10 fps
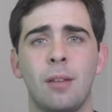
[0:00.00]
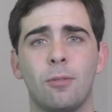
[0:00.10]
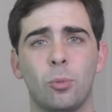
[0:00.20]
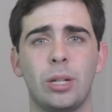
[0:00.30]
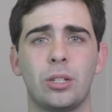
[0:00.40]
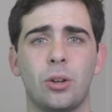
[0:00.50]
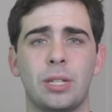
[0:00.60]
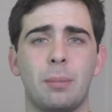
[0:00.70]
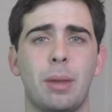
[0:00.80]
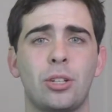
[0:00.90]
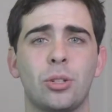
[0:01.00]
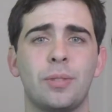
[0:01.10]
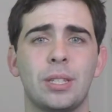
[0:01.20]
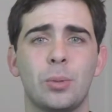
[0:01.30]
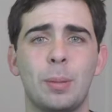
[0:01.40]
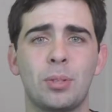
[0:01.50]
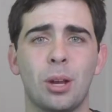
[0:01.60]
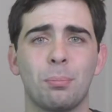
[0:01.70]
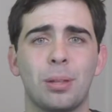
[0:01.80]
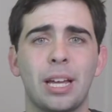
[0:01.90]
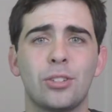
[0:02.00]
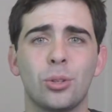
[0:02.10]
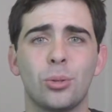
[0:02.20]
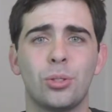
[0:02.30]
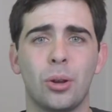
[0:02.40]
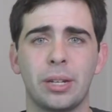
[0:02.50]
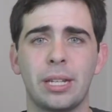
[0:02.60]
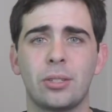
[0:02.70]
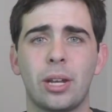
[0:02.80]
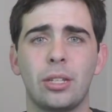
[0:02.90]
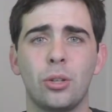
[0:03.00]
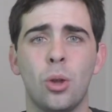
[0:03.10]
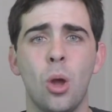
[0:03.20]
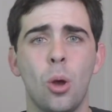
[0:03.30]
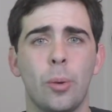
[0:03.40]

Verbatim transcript: For written content, make sure to visit the website, player two dot net dot A U,